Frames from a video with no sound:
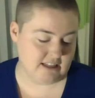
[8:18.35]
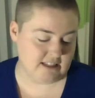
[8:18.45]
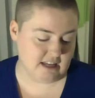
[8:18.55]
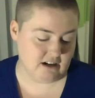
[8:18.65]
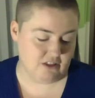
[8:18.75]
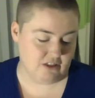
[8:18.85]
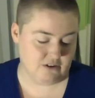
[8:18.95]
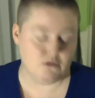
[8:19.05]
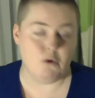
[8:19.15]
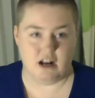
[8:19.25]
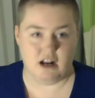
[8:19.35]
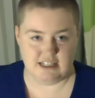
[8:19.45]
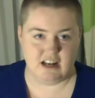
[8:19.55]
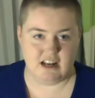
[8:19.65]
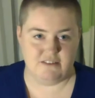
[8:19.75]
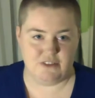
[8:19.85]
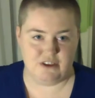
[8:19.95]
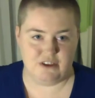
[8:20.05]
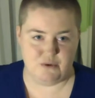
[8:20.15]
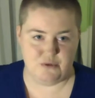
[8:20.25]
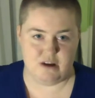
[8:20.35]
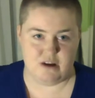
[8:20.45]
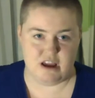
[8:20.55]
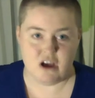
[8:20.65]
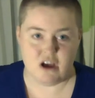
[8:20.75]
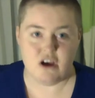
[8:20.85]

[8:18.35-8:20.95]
He's had another Corey Nakatani for the other 3.